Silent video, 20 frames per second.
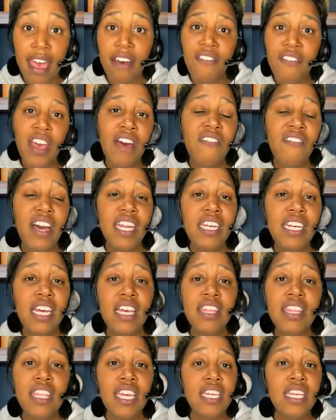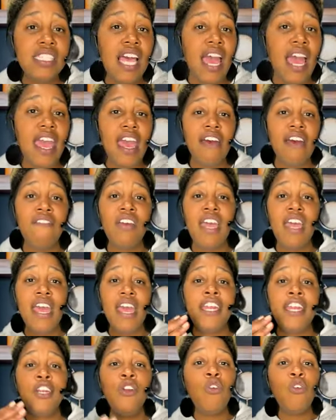Have I done things I haven't had
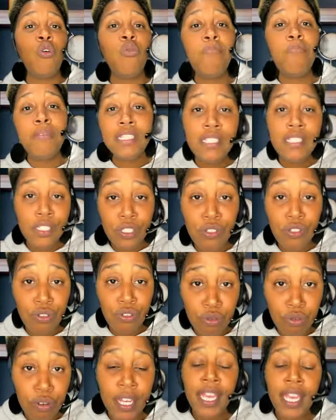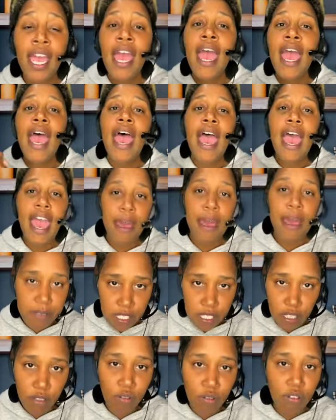no business doing?
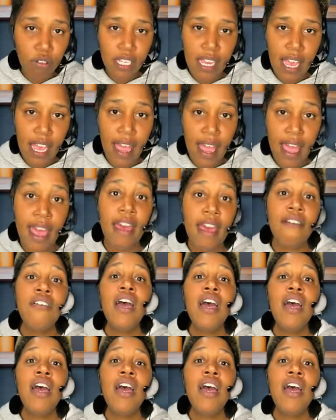Absolutely, I have.